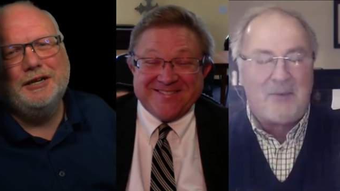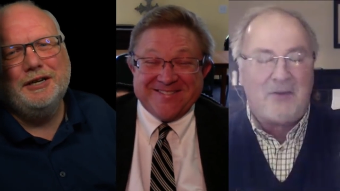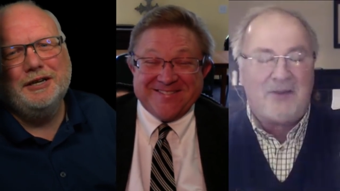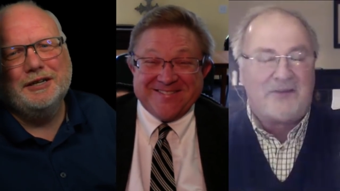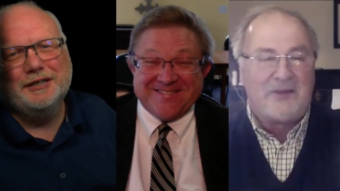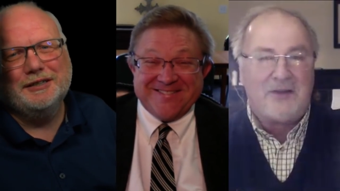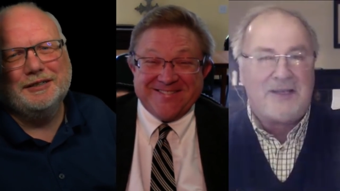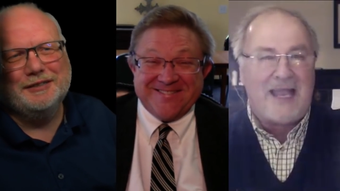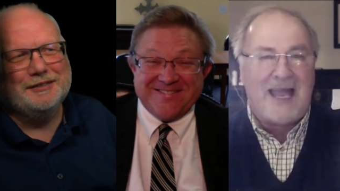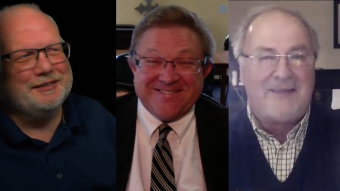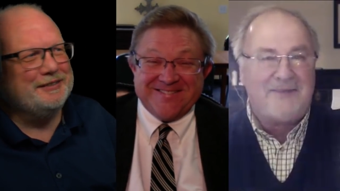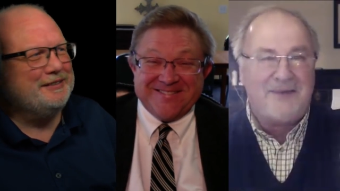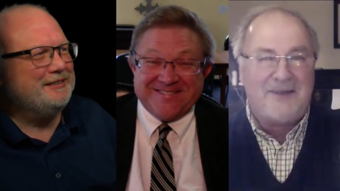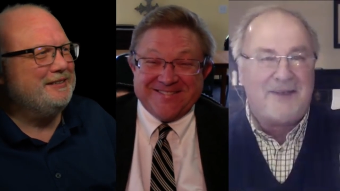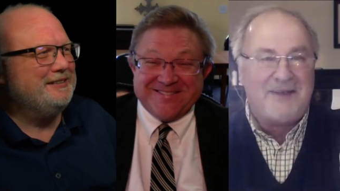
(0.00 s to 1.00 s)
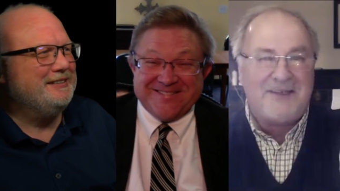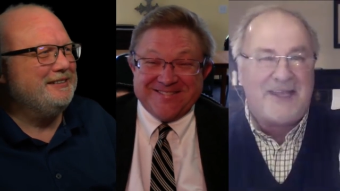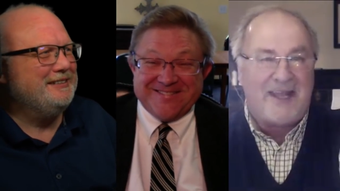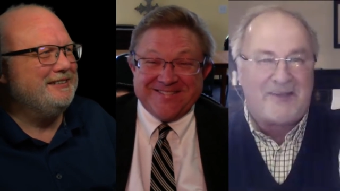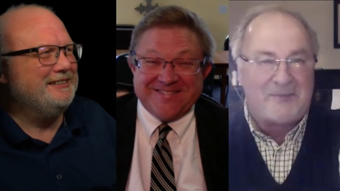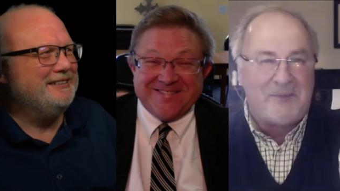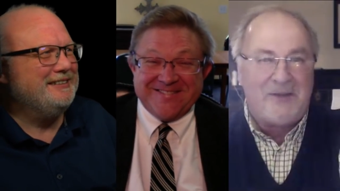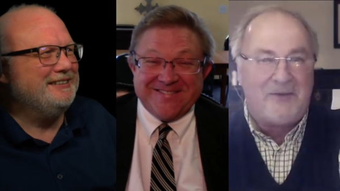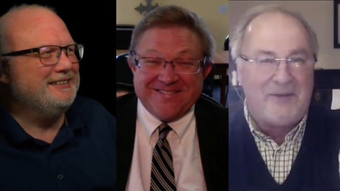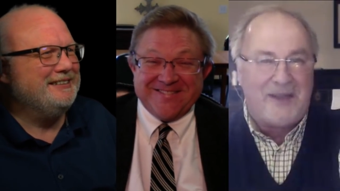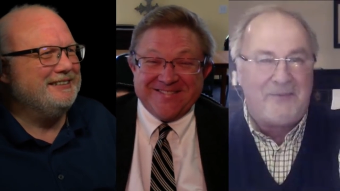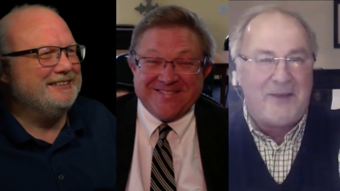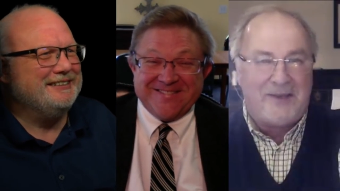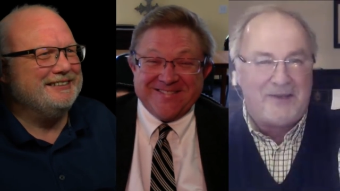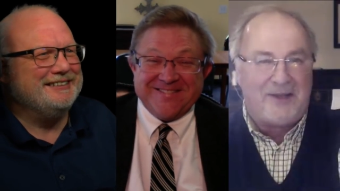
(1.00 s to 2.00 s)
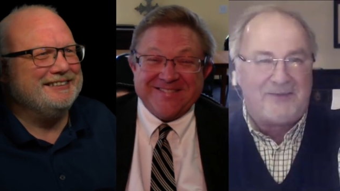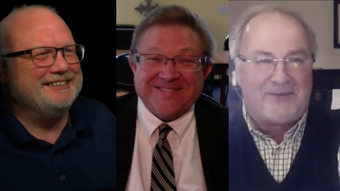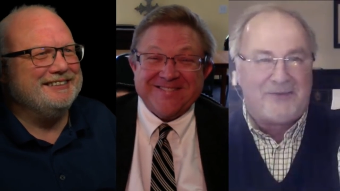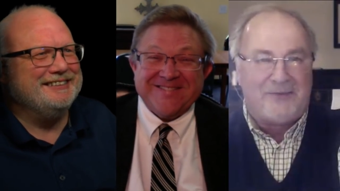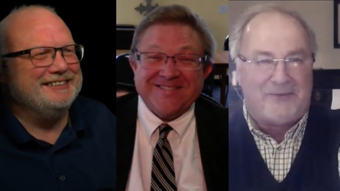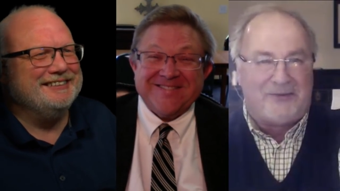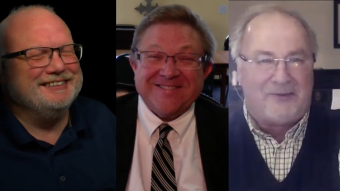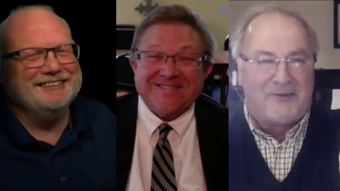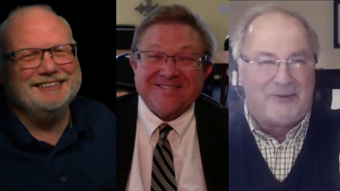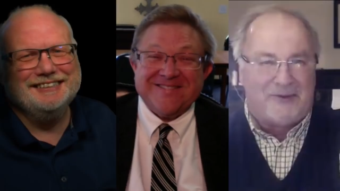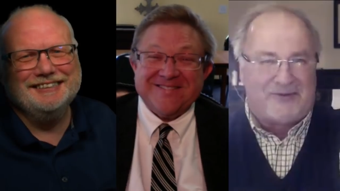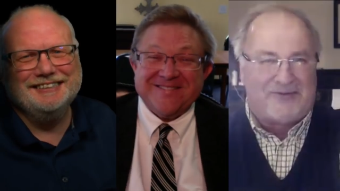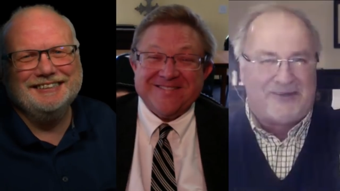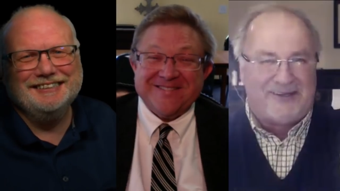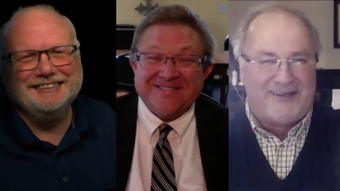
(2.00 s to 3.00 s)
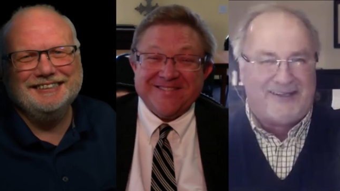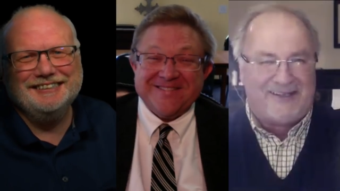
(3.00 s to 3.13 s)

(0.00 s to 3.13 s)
Speaker 1: really so glad that they didn't catch me on their radar too, George.